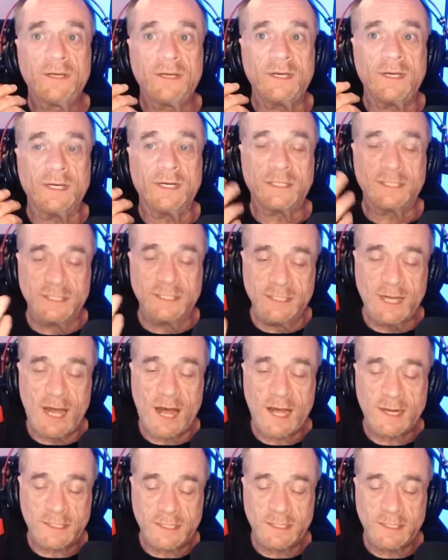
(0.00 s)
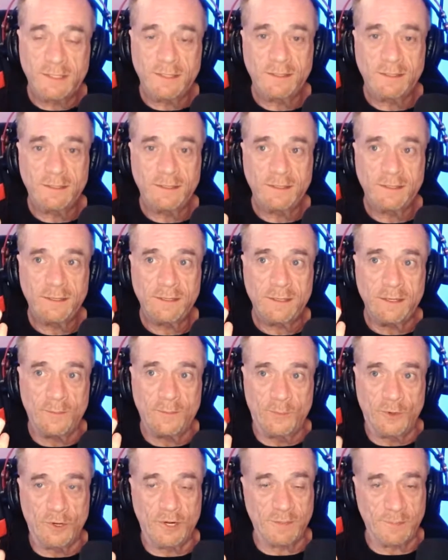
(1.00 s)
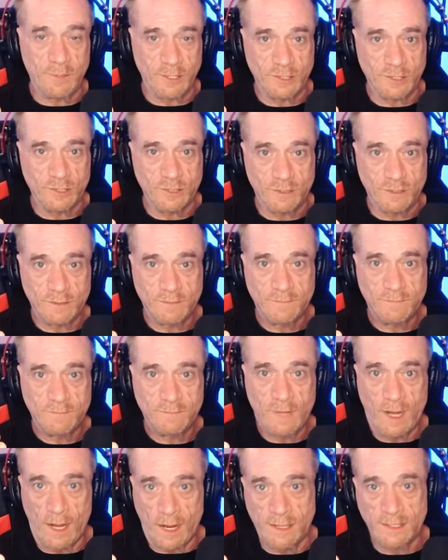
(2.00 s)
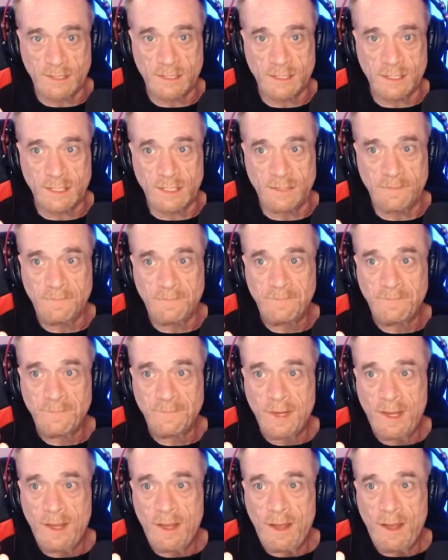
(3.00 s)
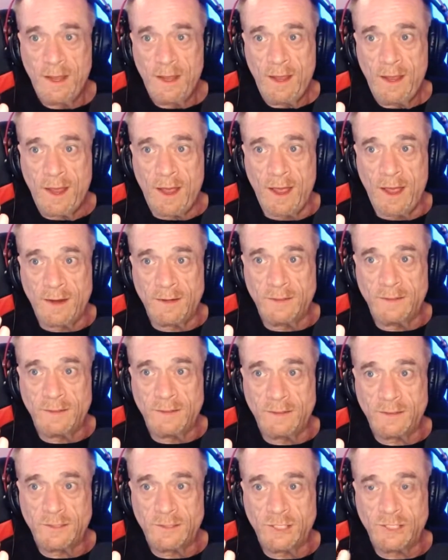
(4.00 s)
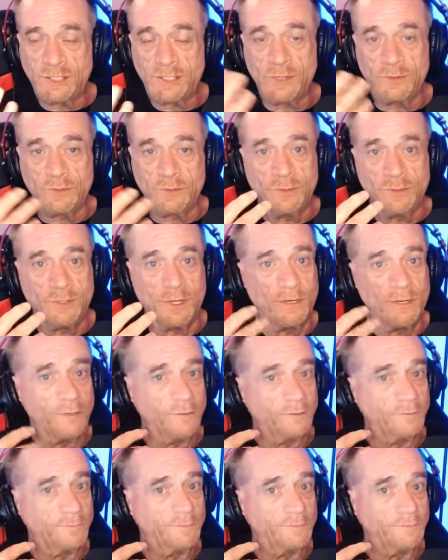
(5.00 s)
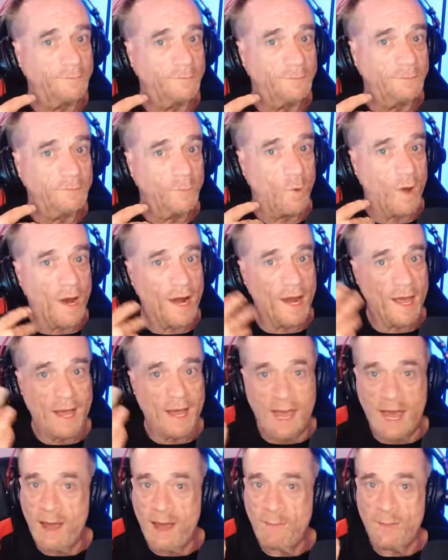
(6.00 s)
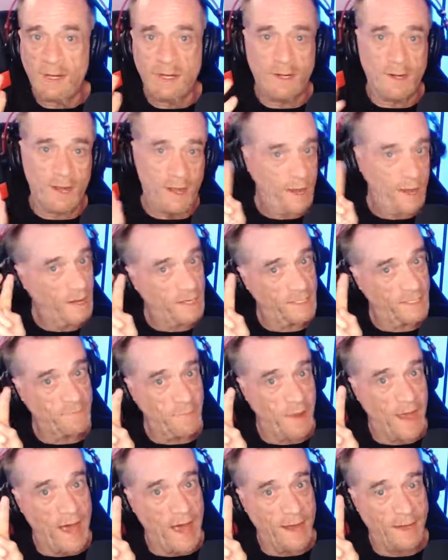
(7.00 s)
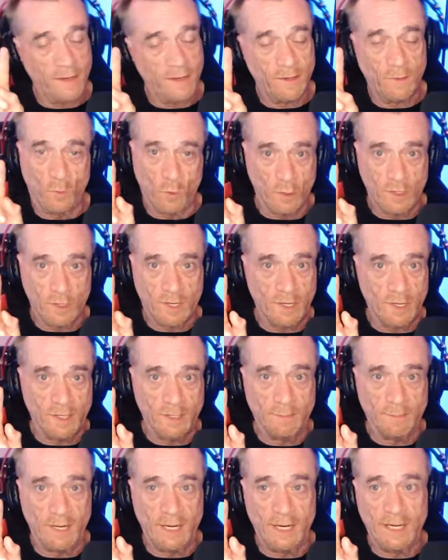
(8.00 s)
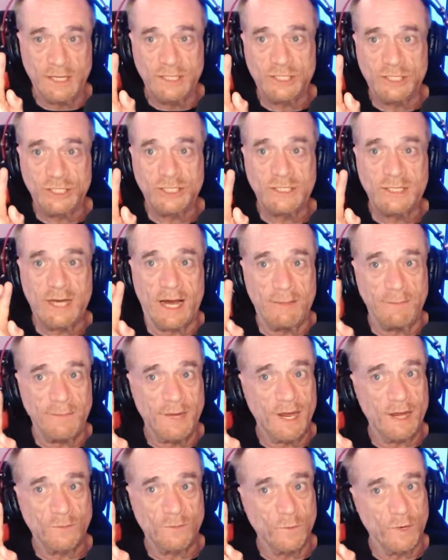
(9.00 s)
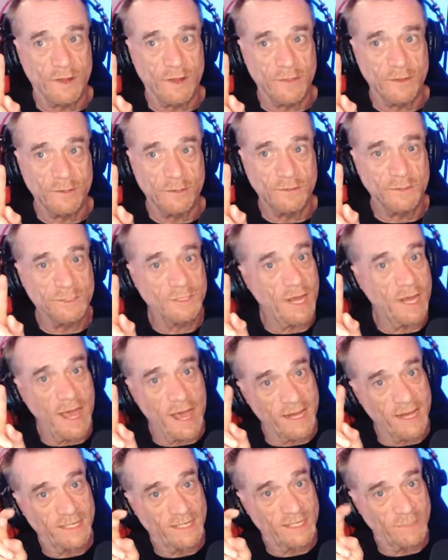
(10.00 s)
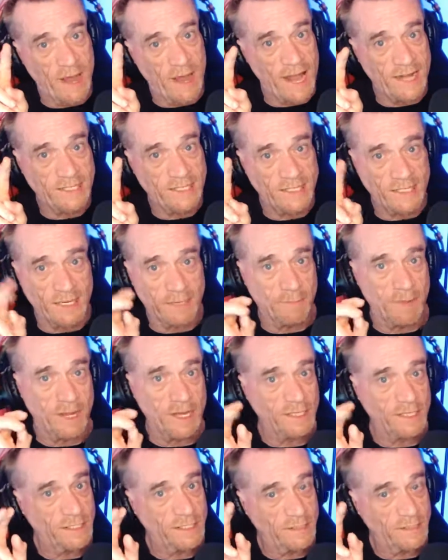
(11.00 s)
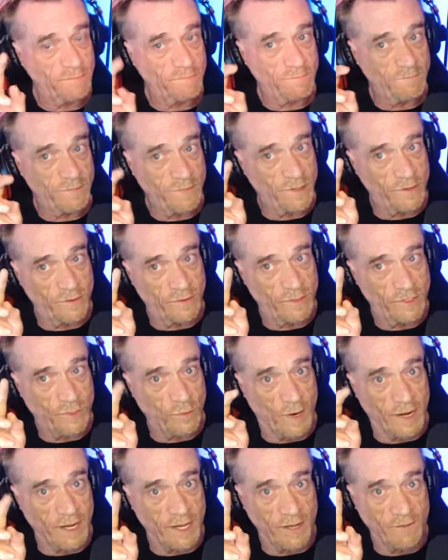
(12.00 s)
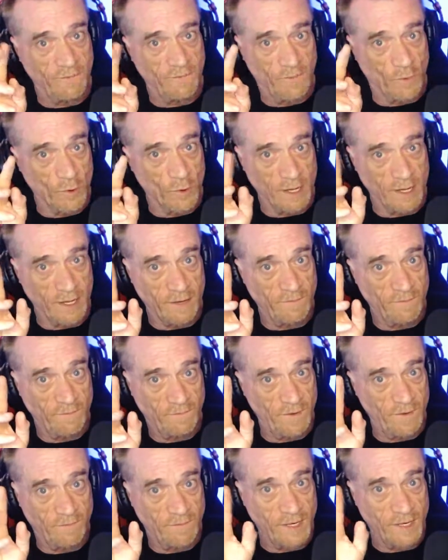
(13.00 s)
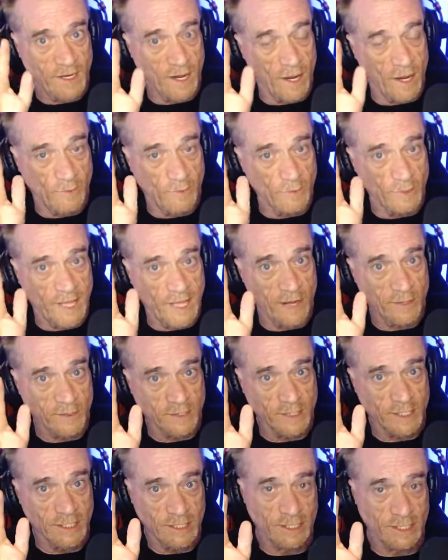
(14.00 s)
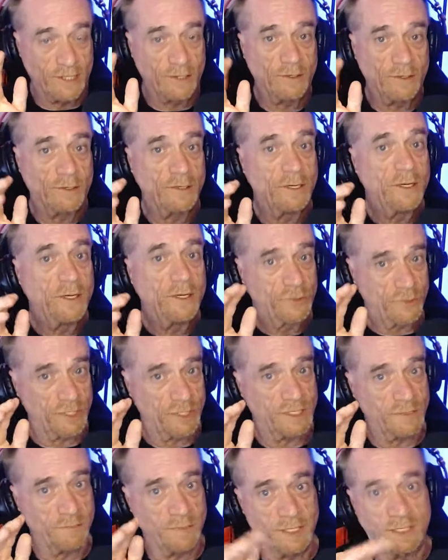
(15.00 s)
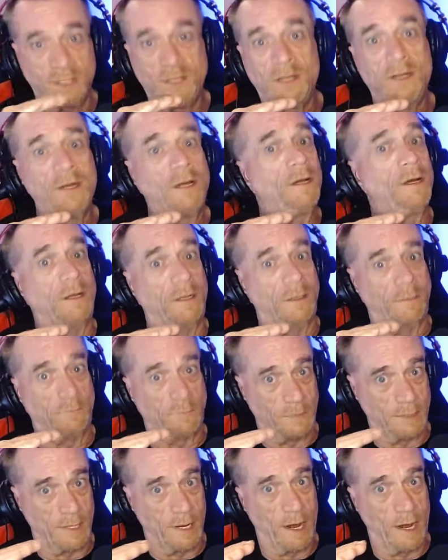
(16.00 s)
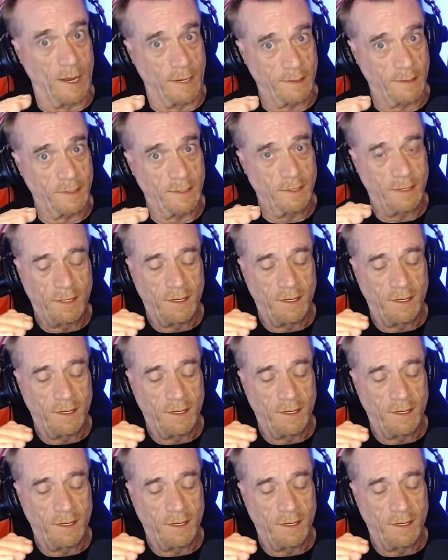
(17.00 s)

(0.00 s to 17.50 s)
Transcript: It is not a pretty picture, honestly. And just so you know, while I am an expat working in Malaysia, I'm not one of those expats that makes 20, 40, 50, 100,000 a year. Trust me, I'm not.